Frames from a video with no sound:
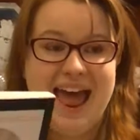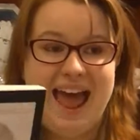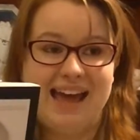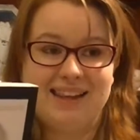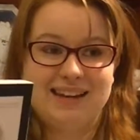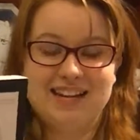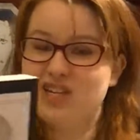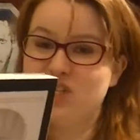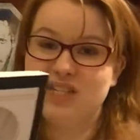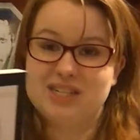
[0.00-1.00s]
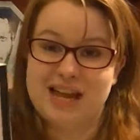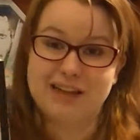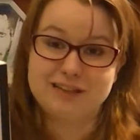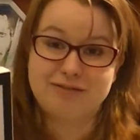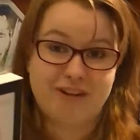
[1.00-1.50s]
And
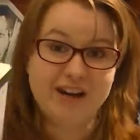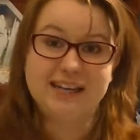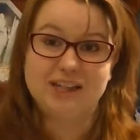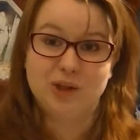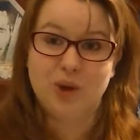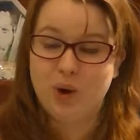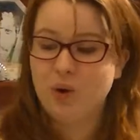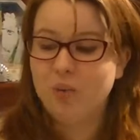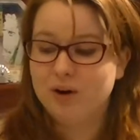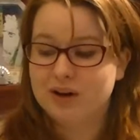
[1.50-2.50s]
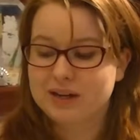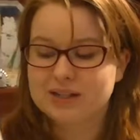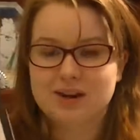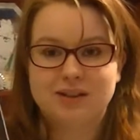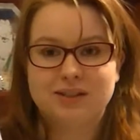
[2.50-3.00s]
it's funny through the whole book. It's
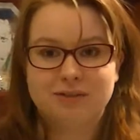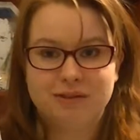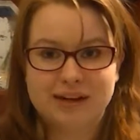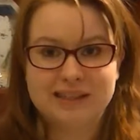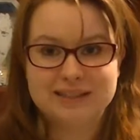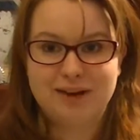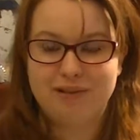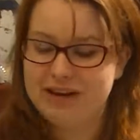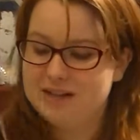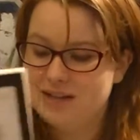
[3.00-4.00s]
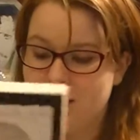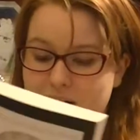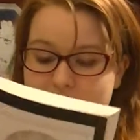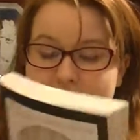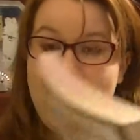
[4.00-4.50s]
got some funny stuff in it, so
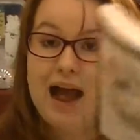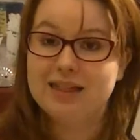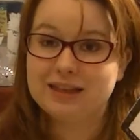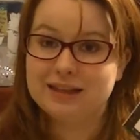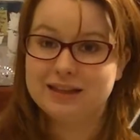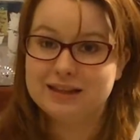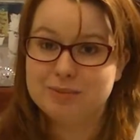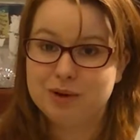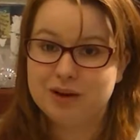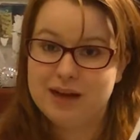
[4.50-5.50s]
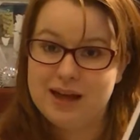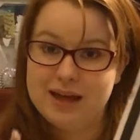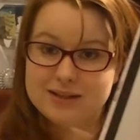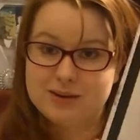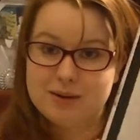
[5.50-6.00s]
I think that this book
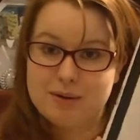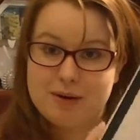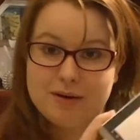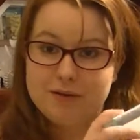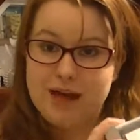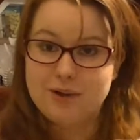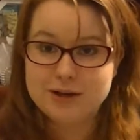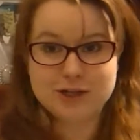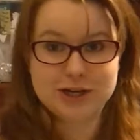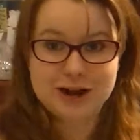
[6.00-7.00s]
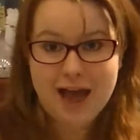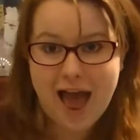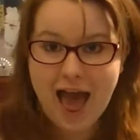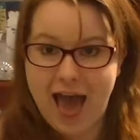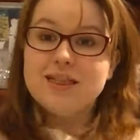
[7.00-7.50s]
is going to be my one for that question.
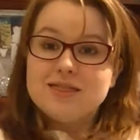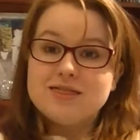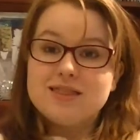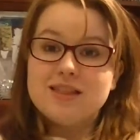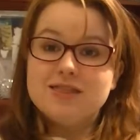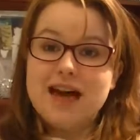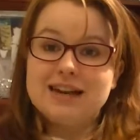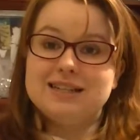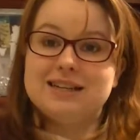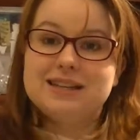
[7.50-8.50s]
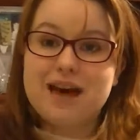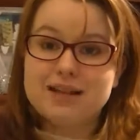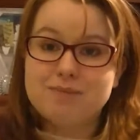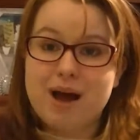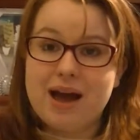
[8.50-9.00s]
That is it. That
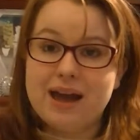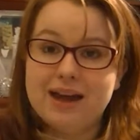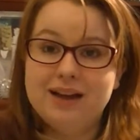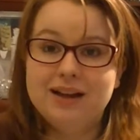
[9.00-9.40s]
is my